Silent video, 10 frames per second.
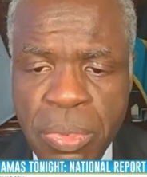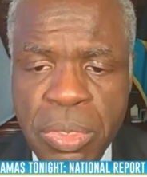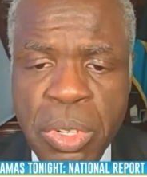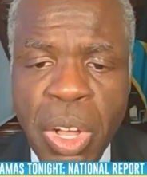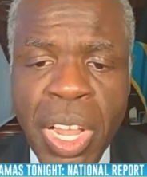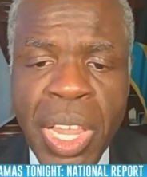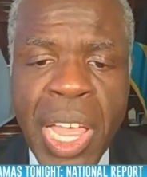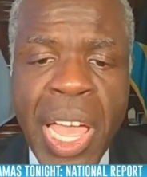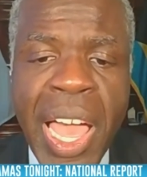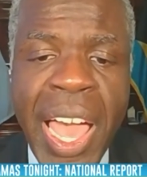
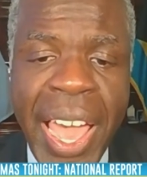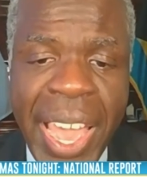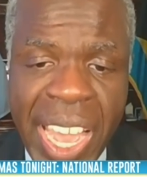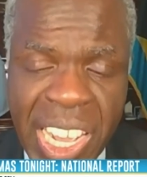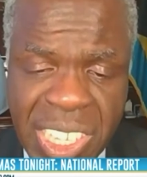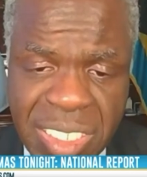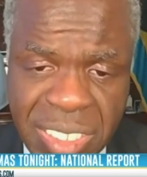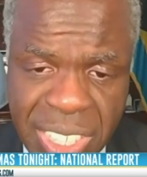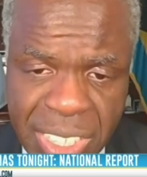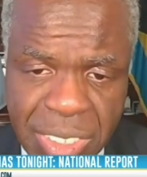overall
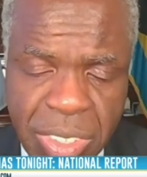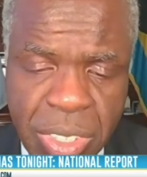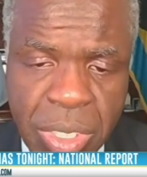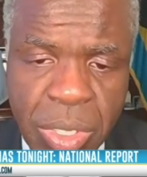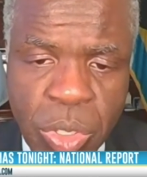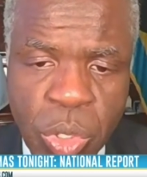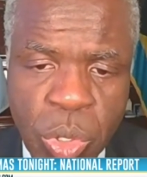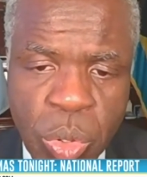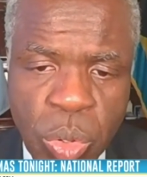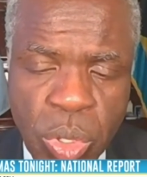access to